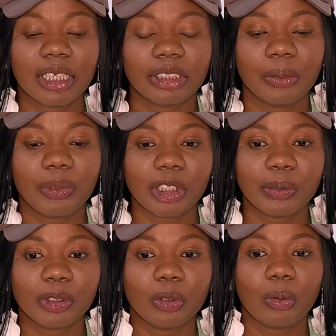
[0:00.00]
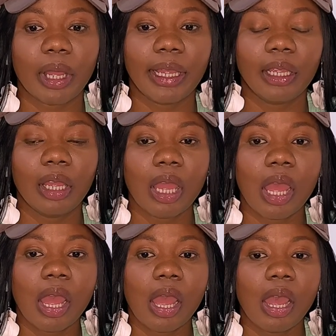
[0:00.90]
actually brings me to why
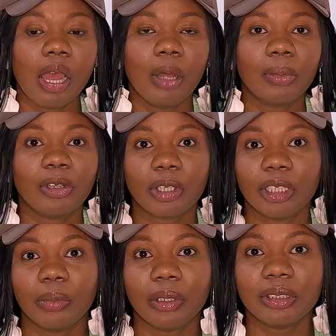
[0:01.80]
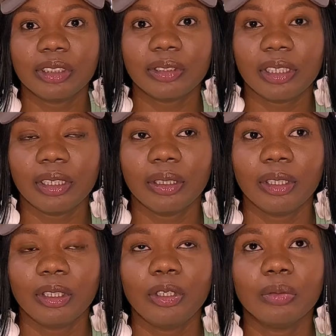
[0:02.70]
I'm talking about this today.
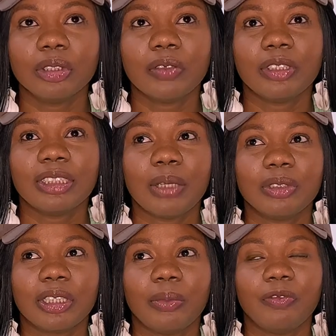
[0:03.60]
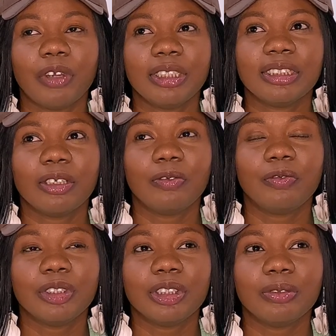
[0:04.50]
You know, most of the times we can be very
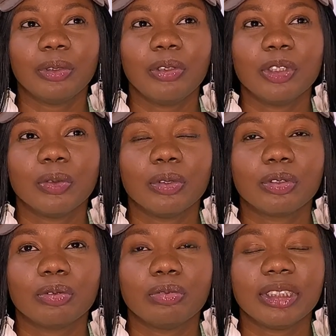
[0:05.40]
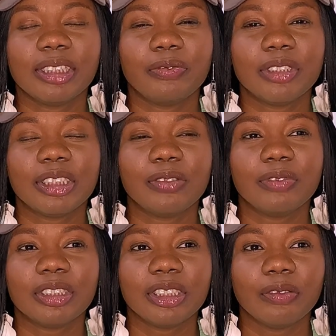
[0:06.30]
selfish. We always want to receive, receive,
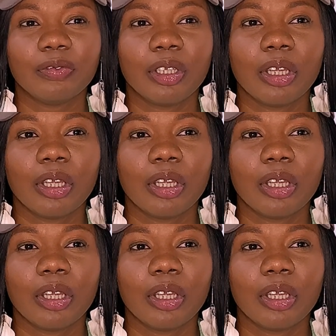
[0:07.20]
receive,